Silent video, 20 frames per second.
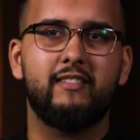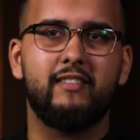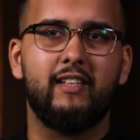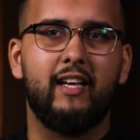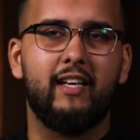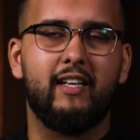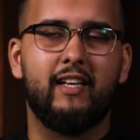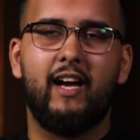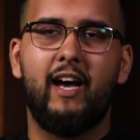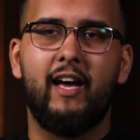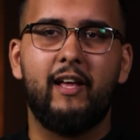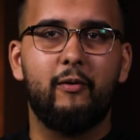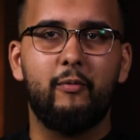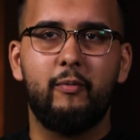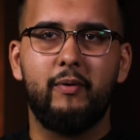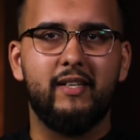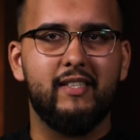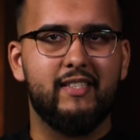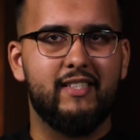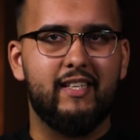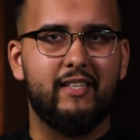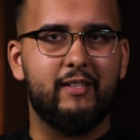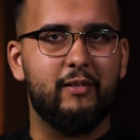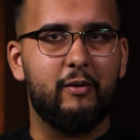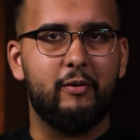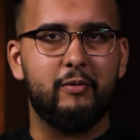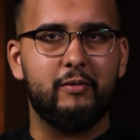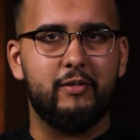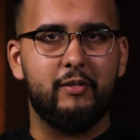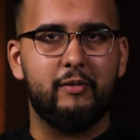Like, I don't want to stay in the
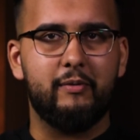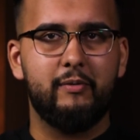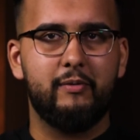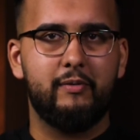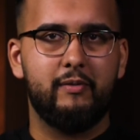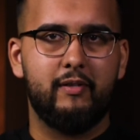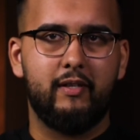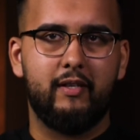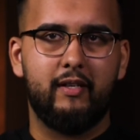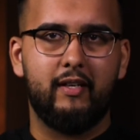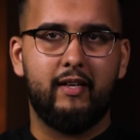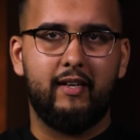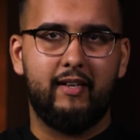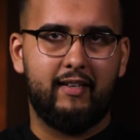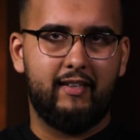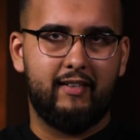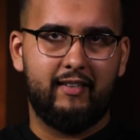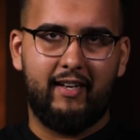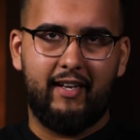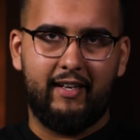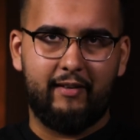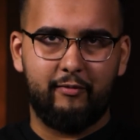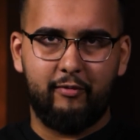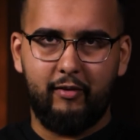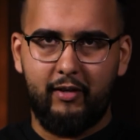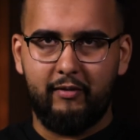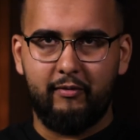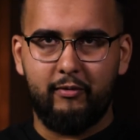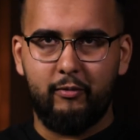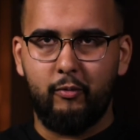hotel, like,
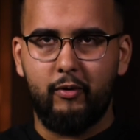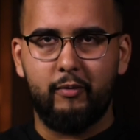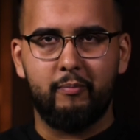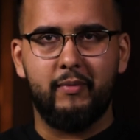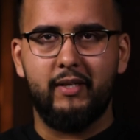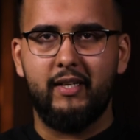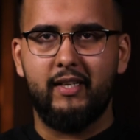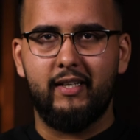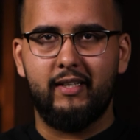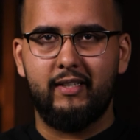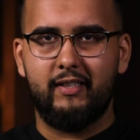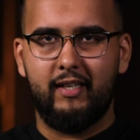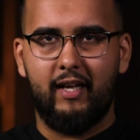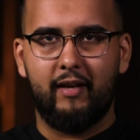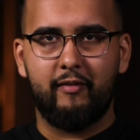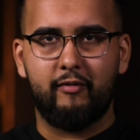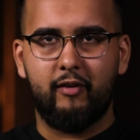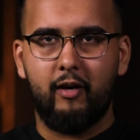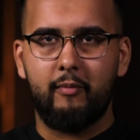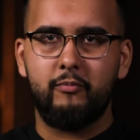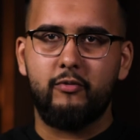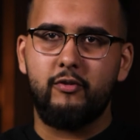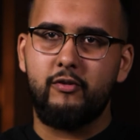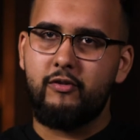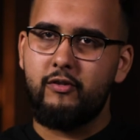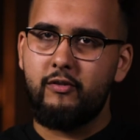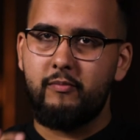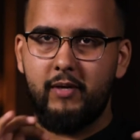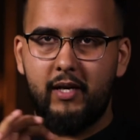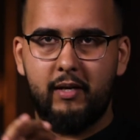for even one minute. I've come to
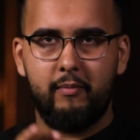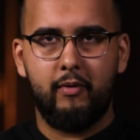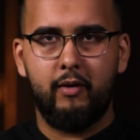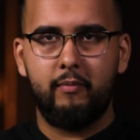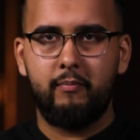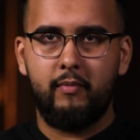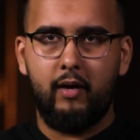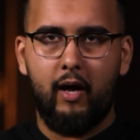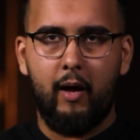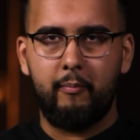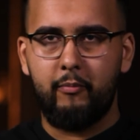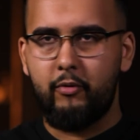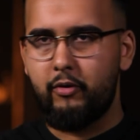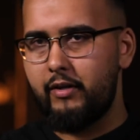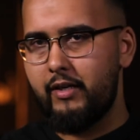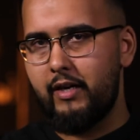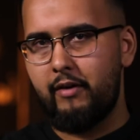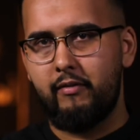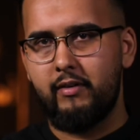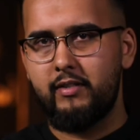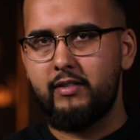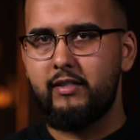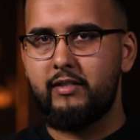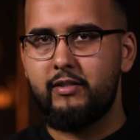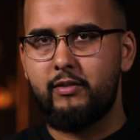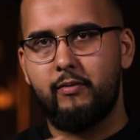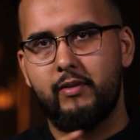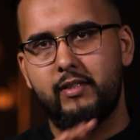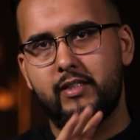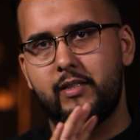see my Imam. I'm not going to rest
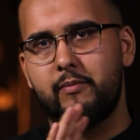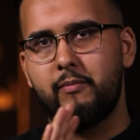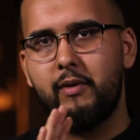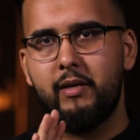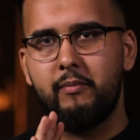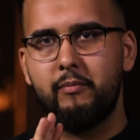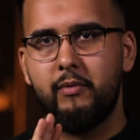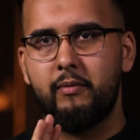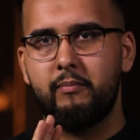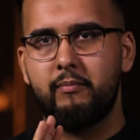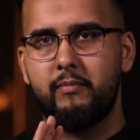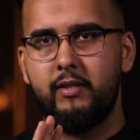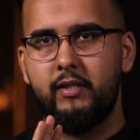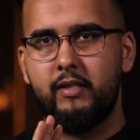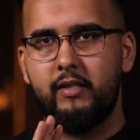until I see my Imam.